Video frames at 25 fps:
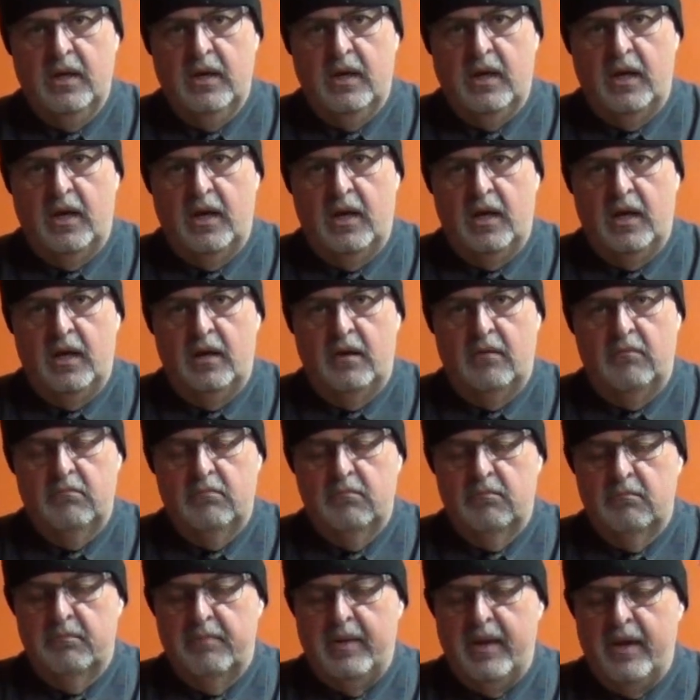
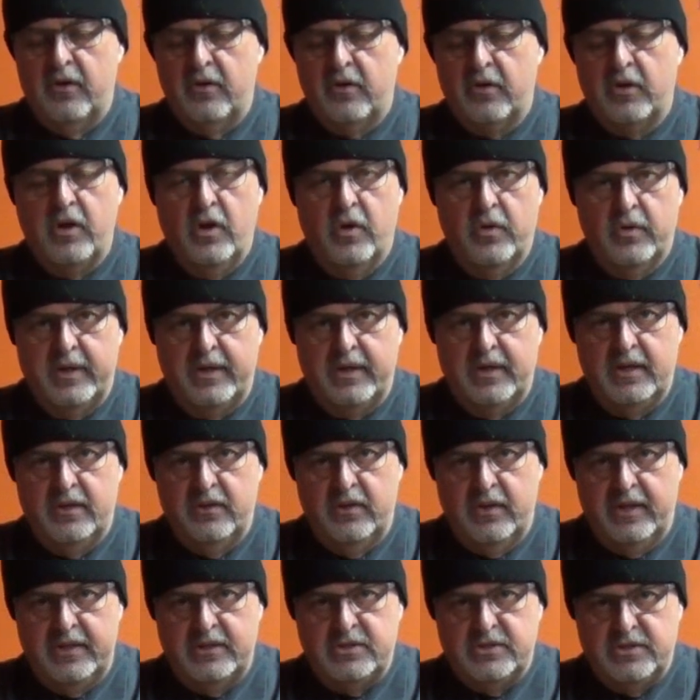powder
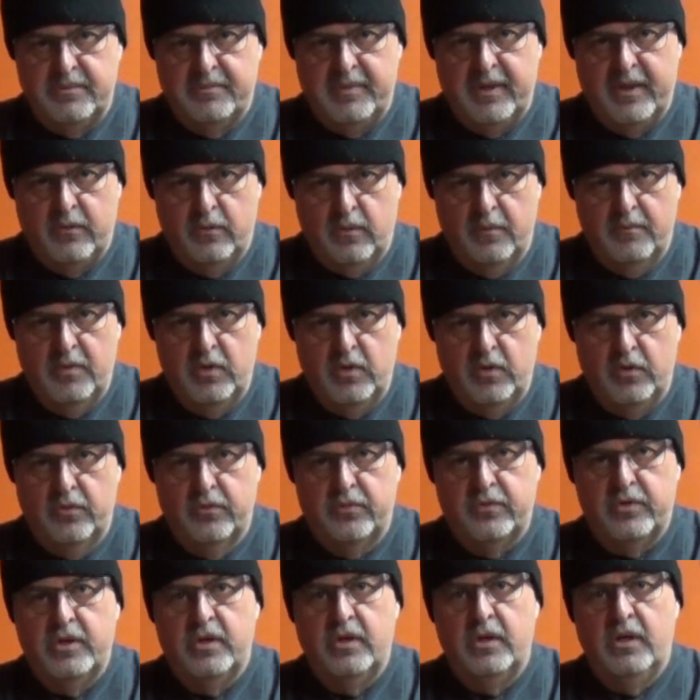coating needs to be
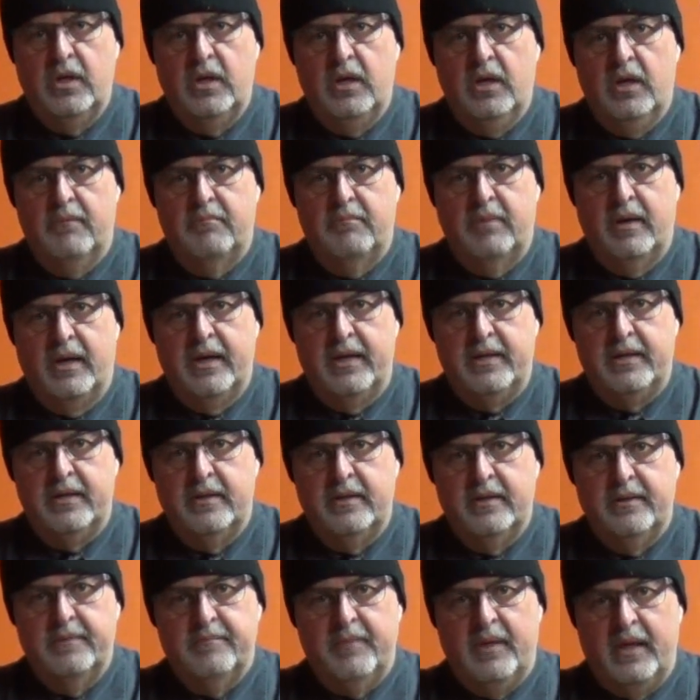removed. But
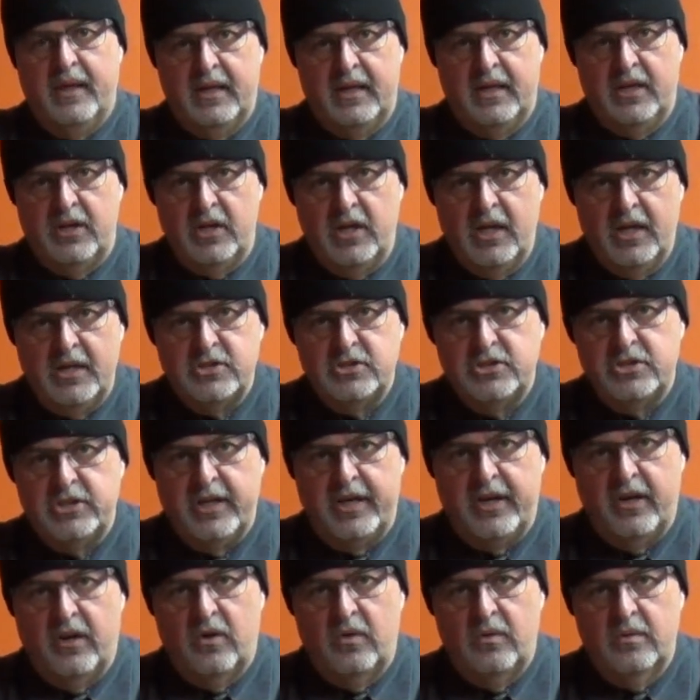in a
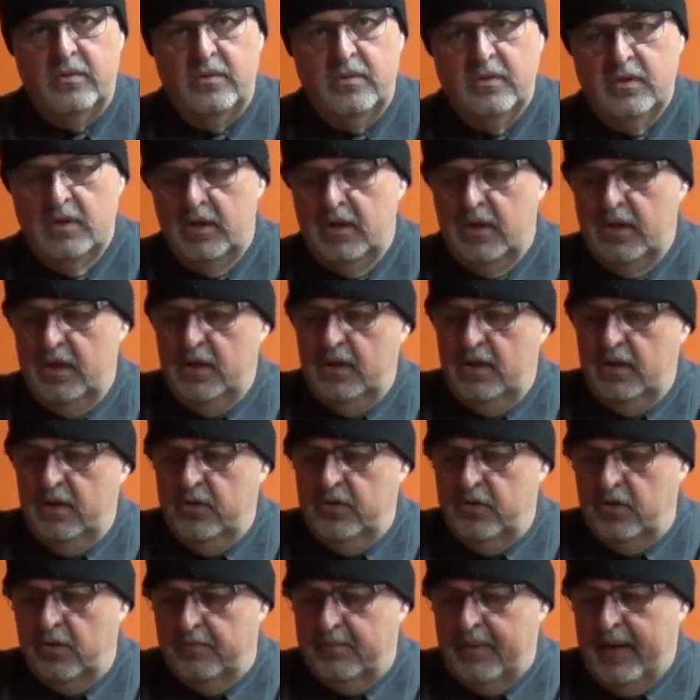nutshell,
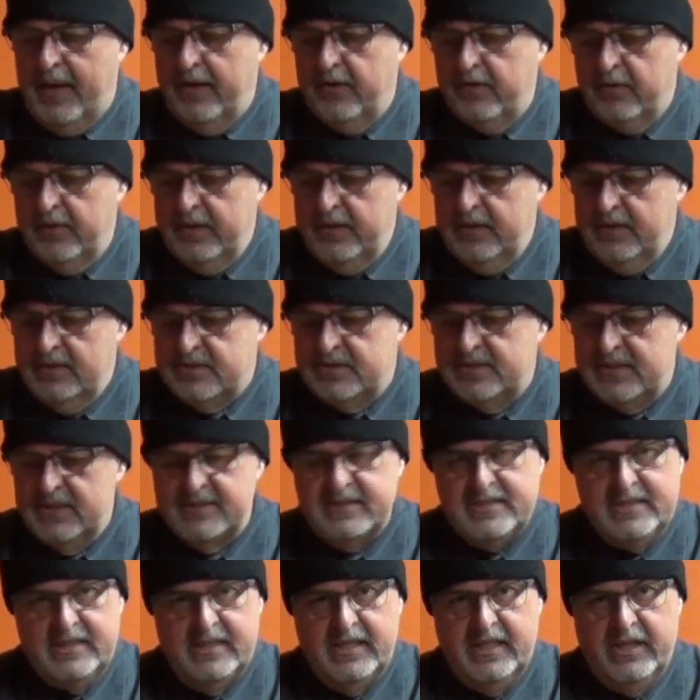your battery
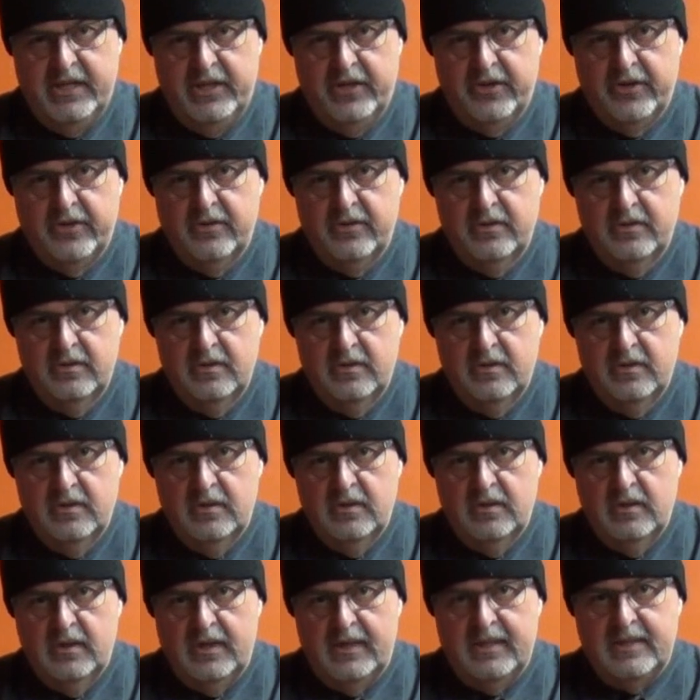sits in here
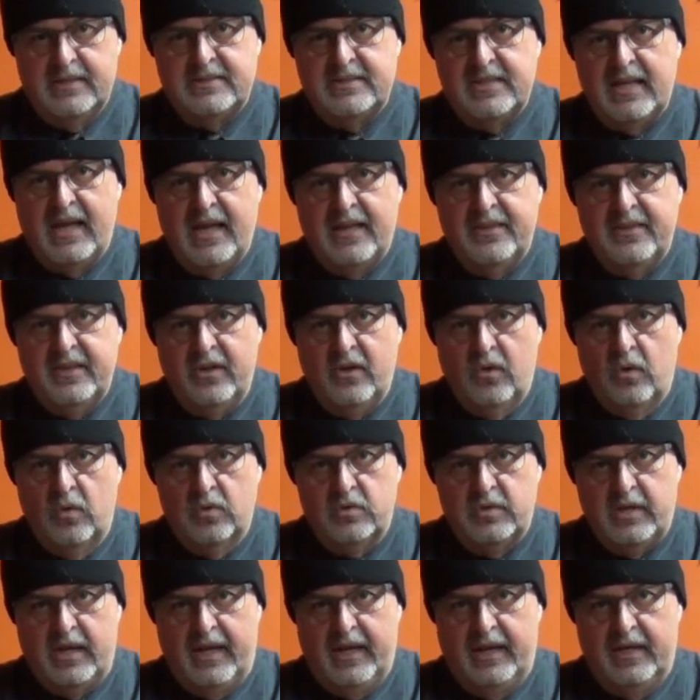inside the
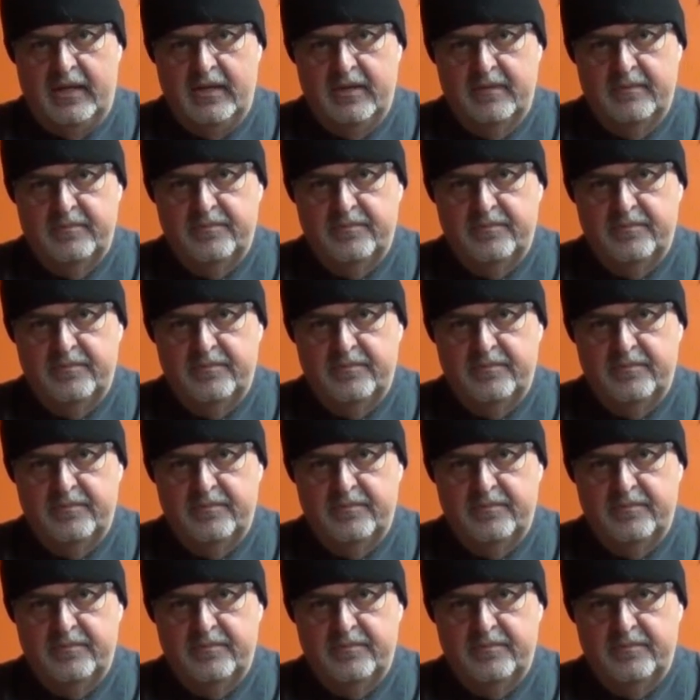oil tank.